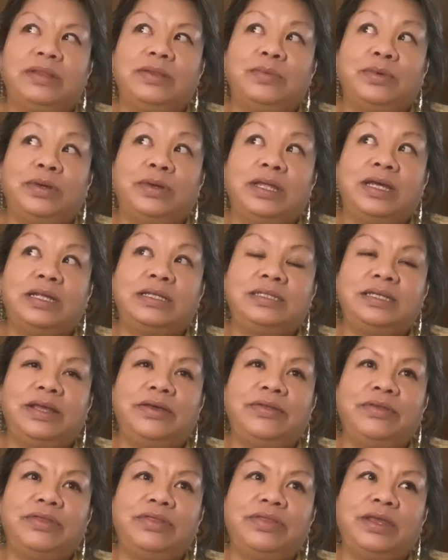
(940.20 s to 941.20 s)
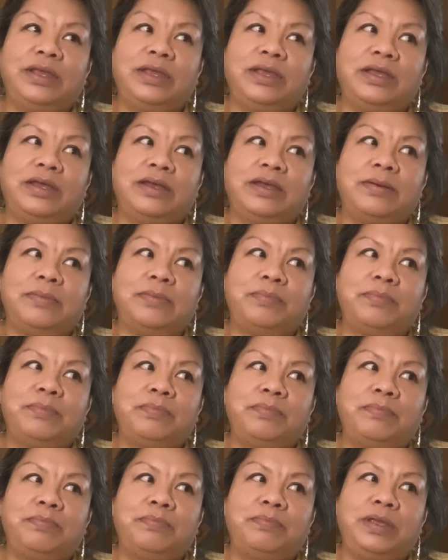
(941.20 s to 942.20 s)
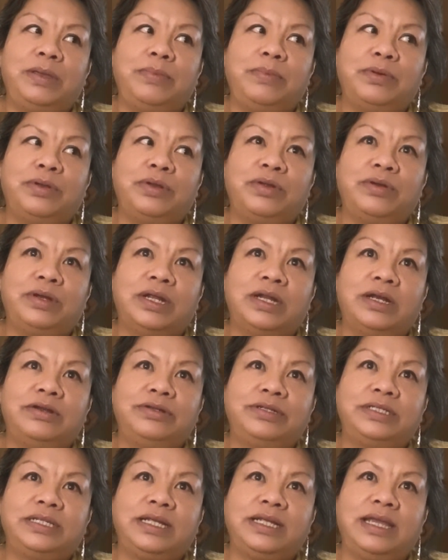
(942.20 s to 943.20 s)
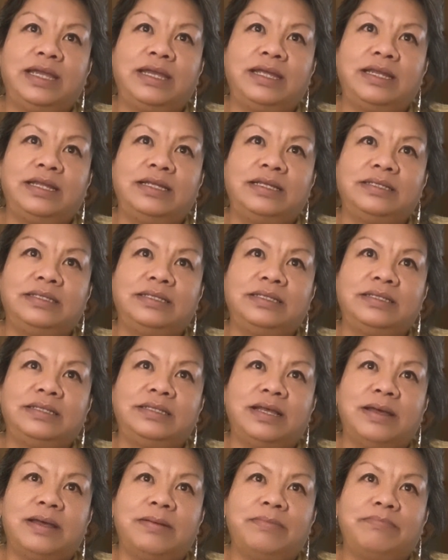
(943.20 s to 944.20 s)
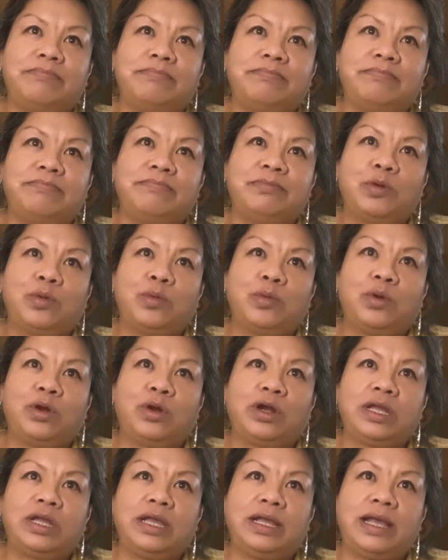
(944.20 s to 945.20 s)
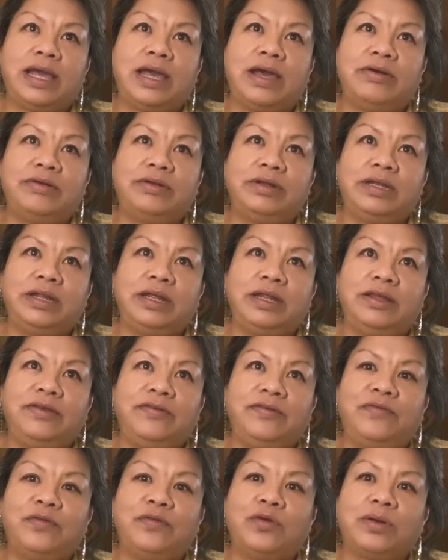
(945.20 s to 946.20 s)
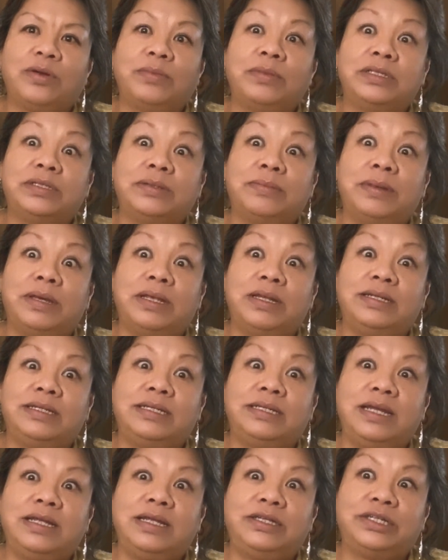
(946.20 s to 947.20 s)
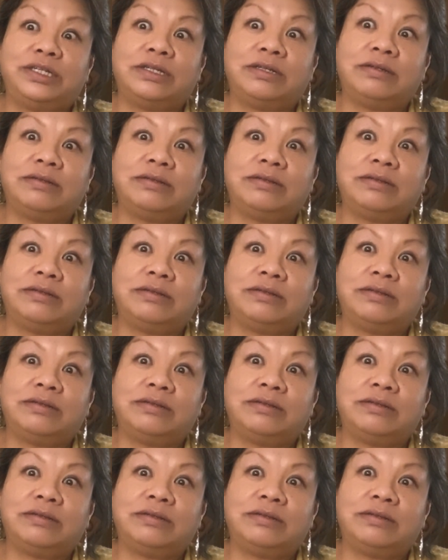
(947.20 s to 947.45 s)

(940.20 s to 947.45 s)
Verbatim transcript: well that's the other thing uh, people don't understand is um, working out in any form is a meditation